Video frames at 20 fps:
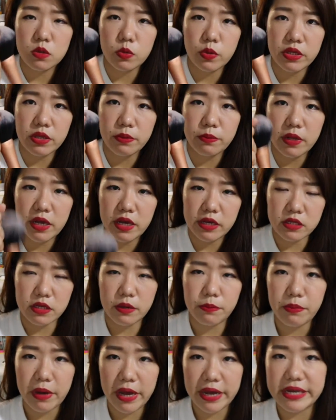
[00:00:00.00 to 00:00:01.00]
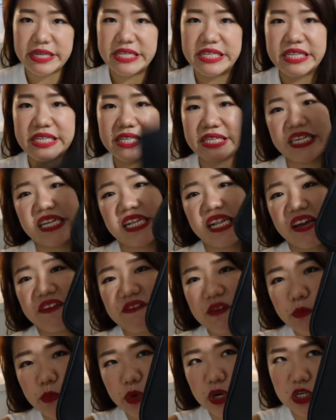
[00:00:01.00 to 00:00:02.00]
20 plus, and buying these
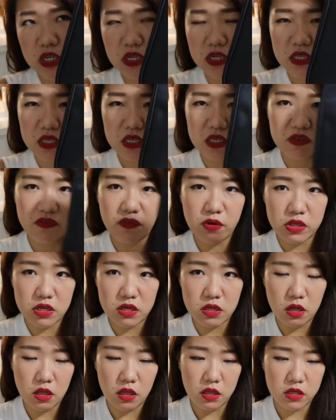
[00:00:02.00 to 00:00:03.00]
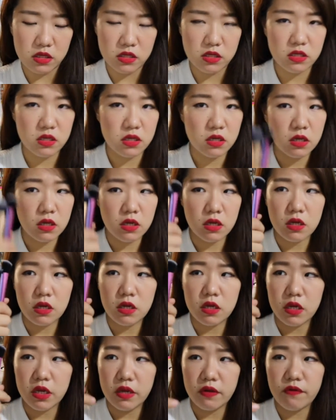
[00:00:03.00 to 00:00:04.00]
11 brushes is $40.
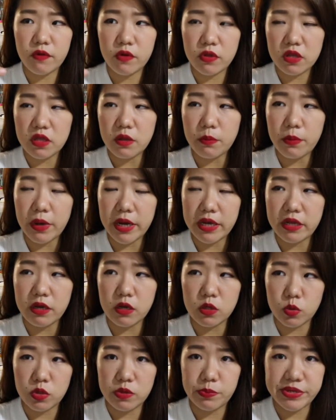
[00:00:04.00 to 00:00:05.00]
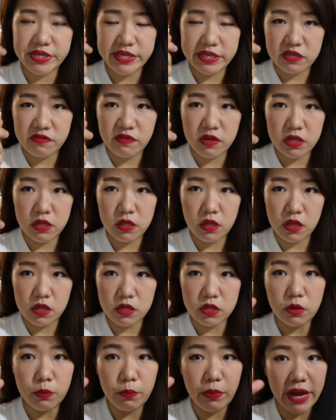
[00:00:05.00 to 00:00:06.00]
If you didn't buy them on 20%, it's
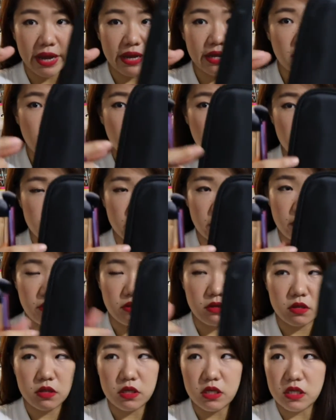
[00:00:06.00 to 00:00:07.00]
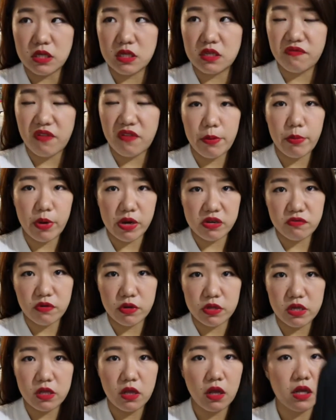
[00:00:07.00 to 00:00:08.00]
$40. So buying all that, this is brush
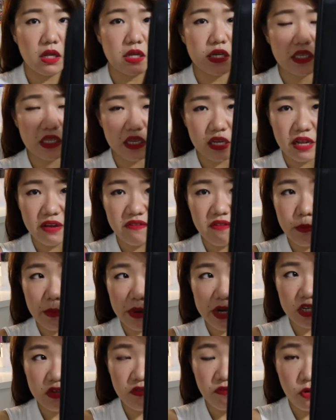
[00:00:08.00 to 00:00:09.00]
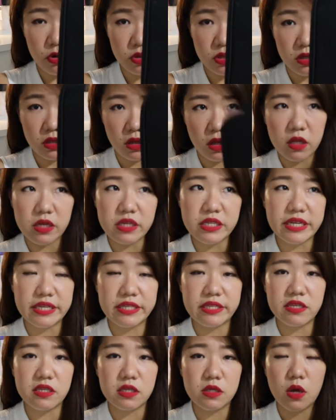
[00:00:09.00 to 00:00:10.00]
$40, 11 brush $40,
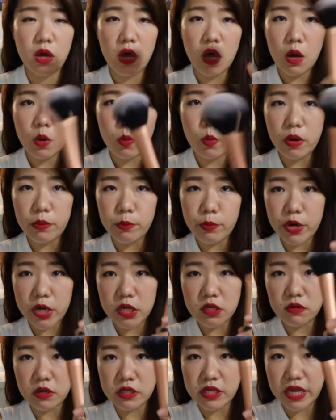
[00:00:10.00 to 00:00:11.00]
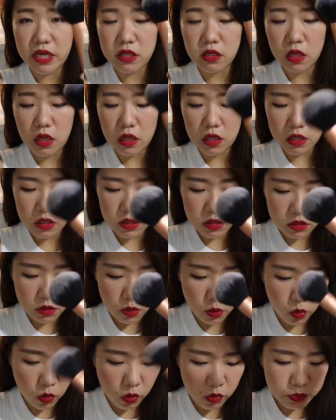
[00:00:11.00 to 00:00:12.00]
and this 1 brush for $10.
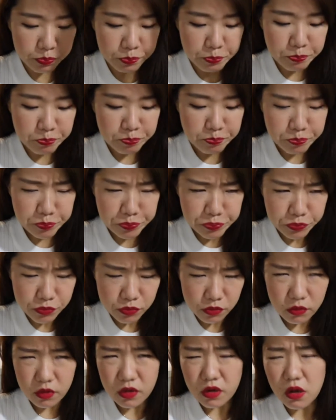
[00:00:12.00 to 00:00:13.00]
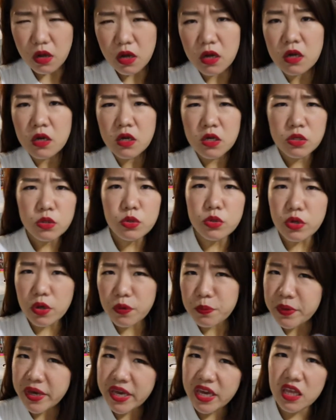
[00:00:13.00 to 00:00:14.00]
So do your
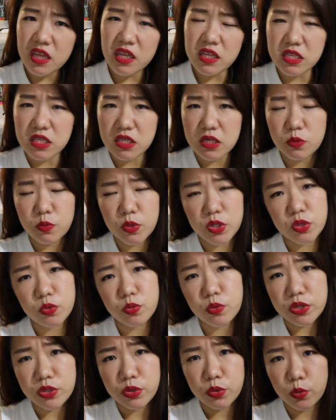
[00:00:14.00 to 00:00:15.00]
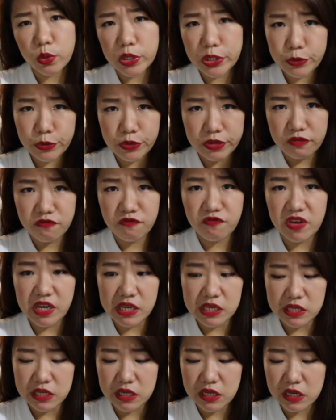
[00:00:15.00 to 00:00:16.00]
math, see which one you want to
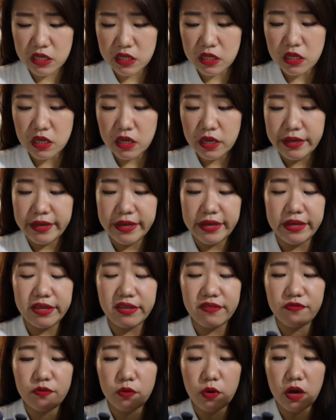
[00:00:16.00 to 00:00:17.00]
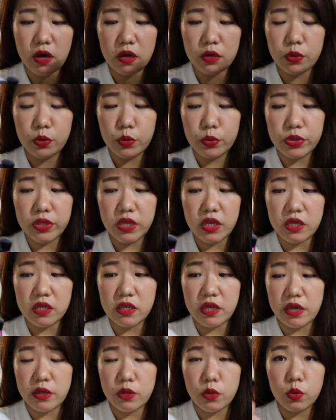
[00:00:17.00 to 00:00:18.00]
invest in. If you think
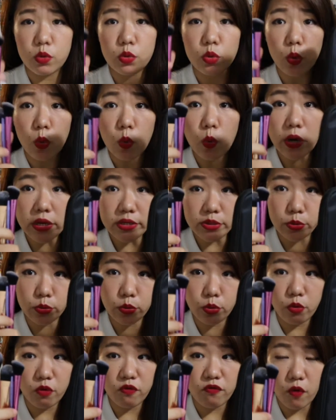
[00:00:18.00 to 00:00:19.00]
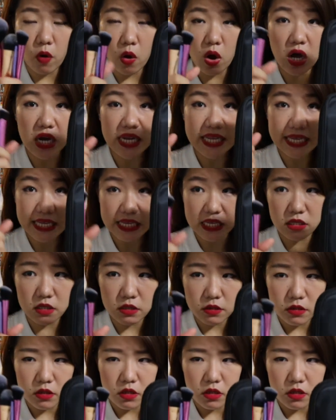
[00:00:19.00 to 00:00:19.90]
that you don't want to go for a kit,